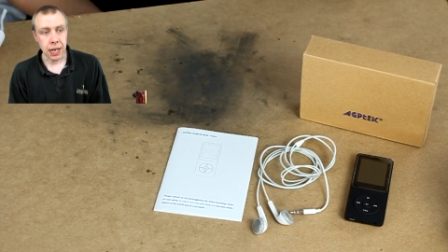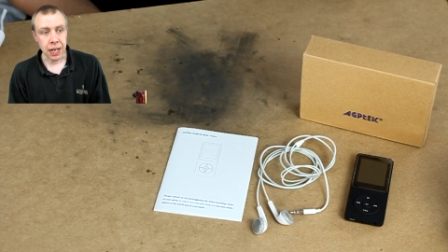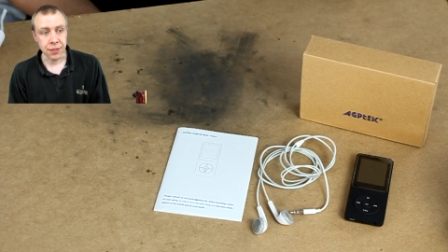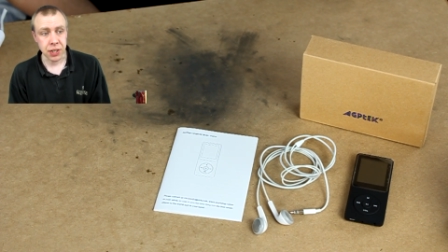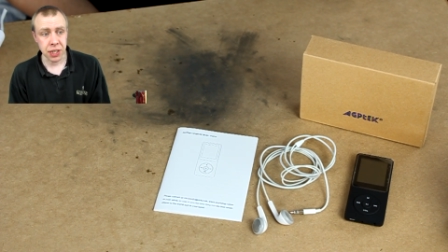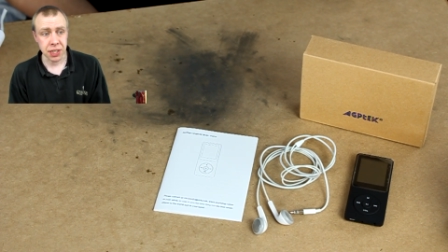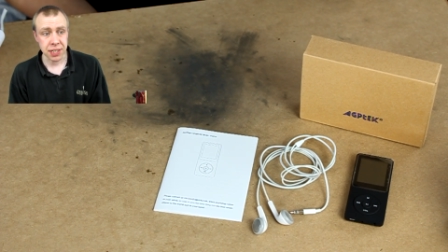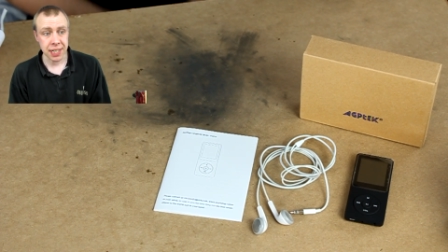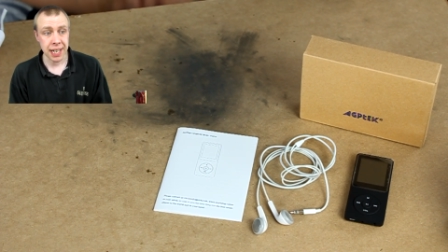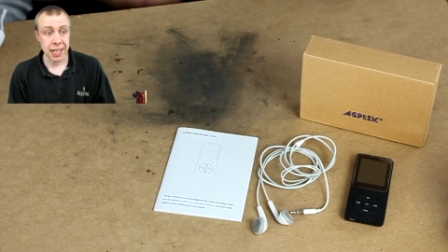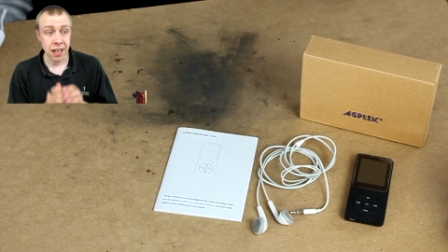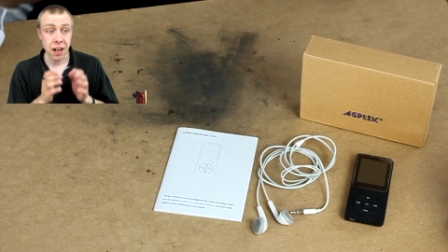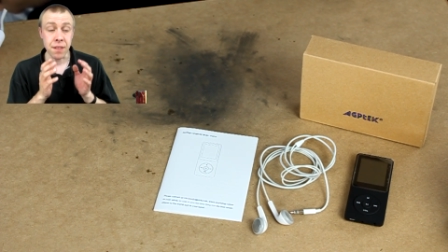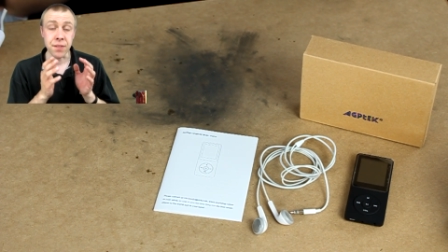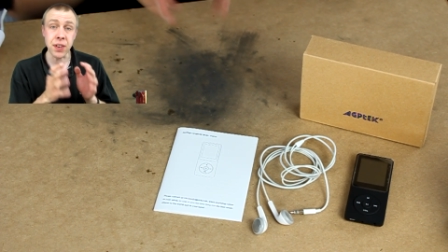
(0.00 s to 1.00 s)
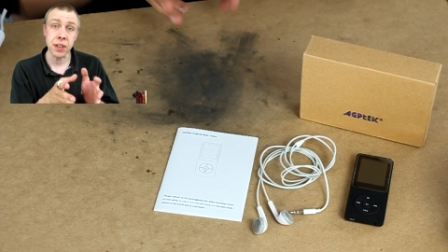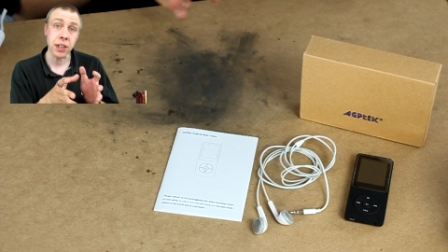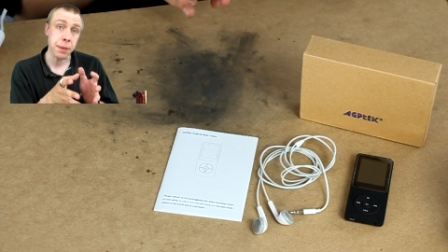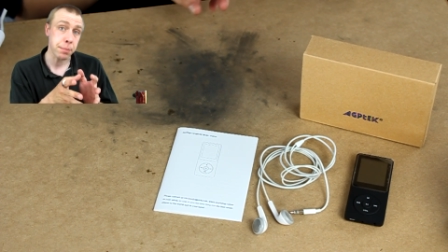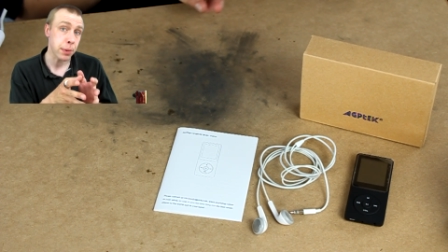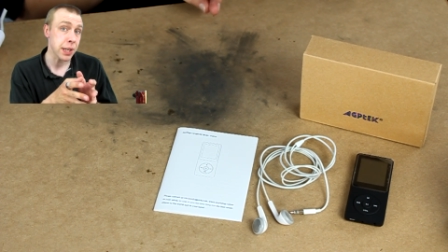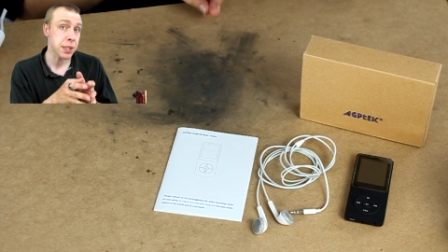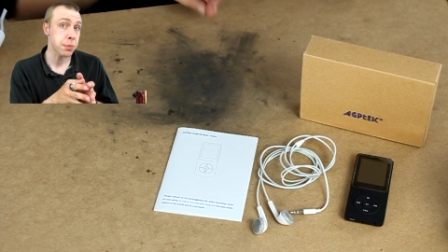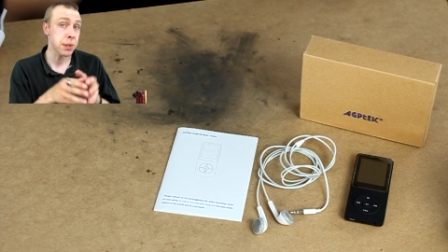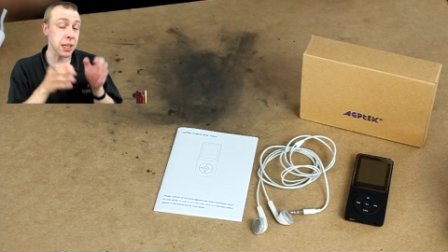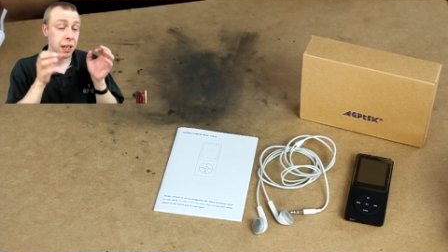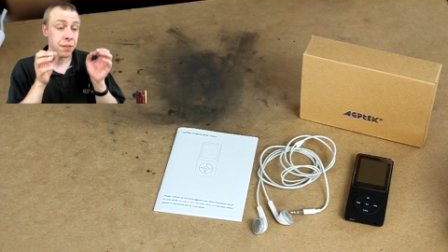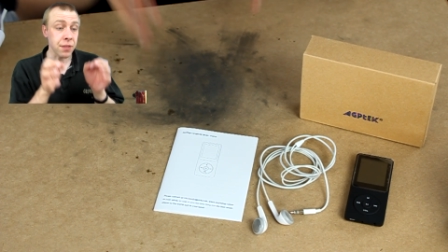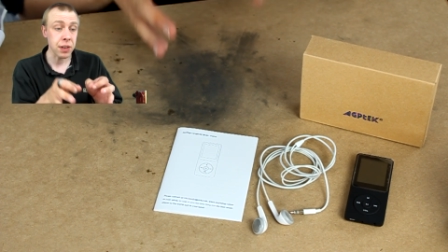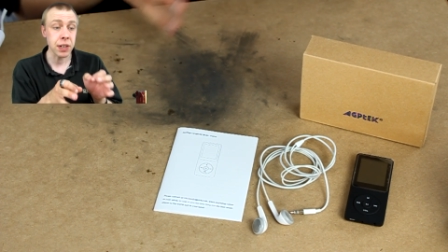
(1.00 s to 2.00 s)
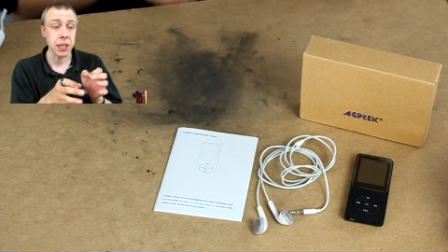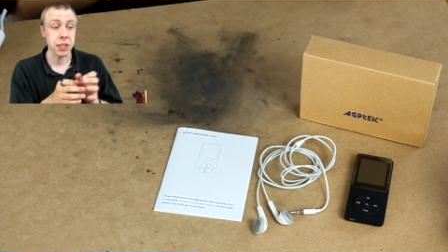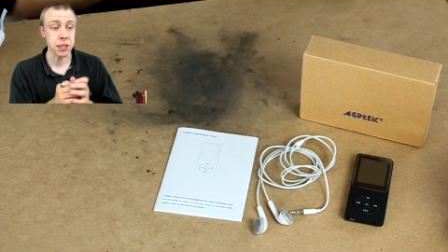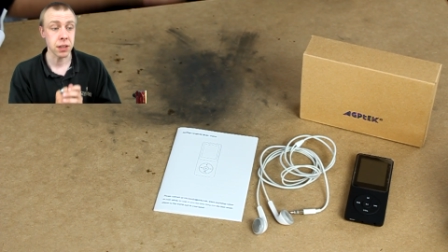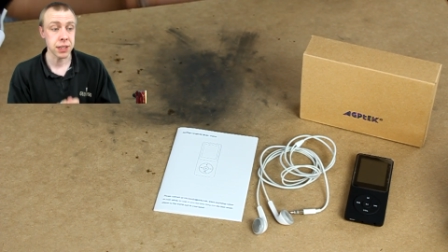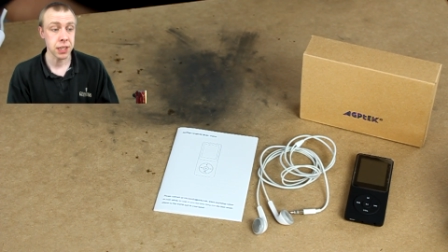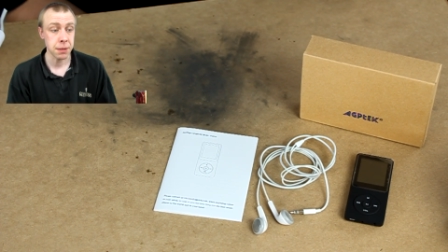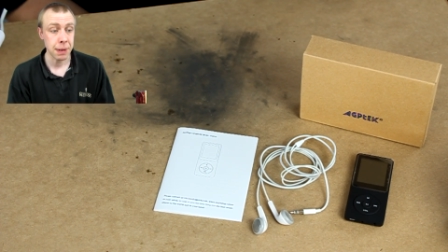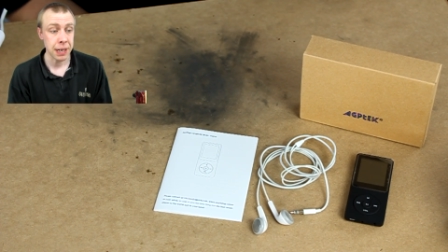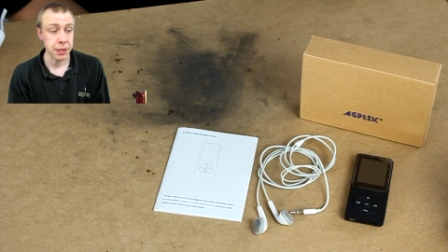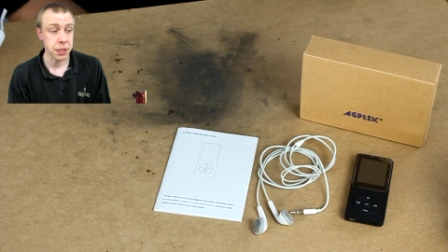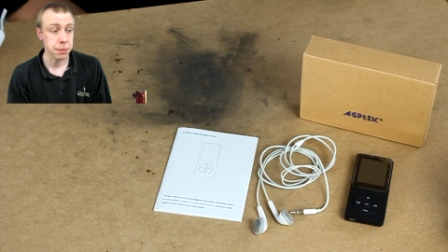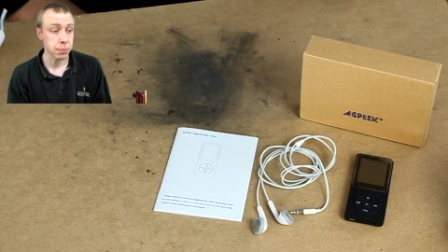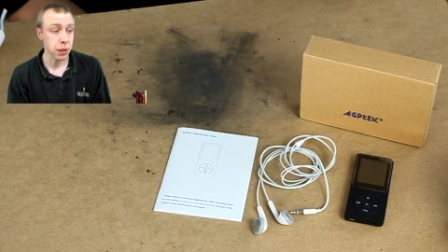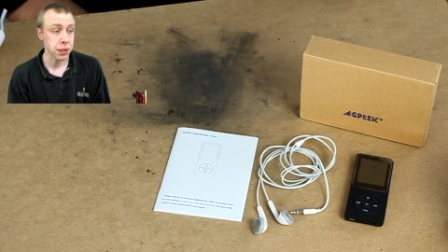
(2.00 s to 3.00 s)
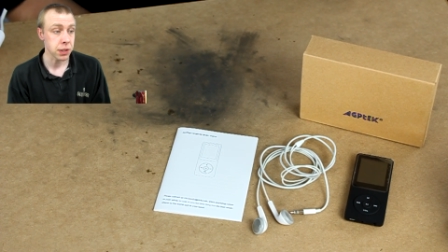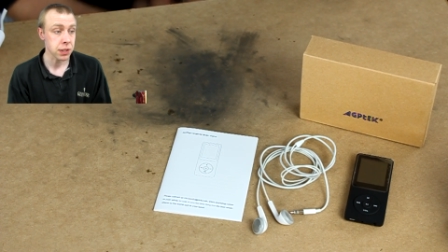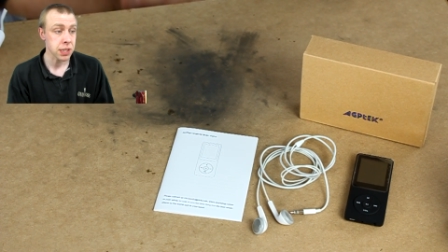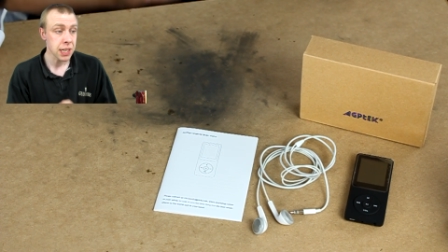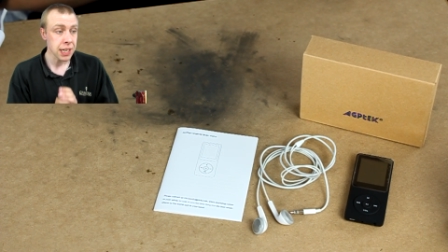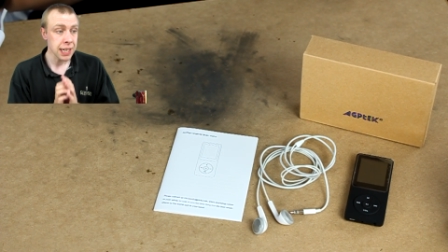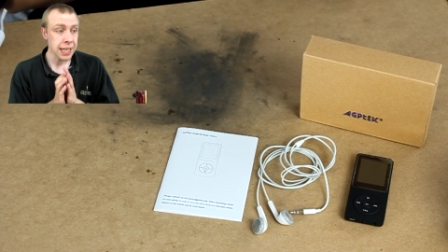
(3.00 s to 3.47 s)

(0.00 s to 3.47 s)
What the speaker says: I've got to say, I'm very impressed with it. I'm very excited about this product.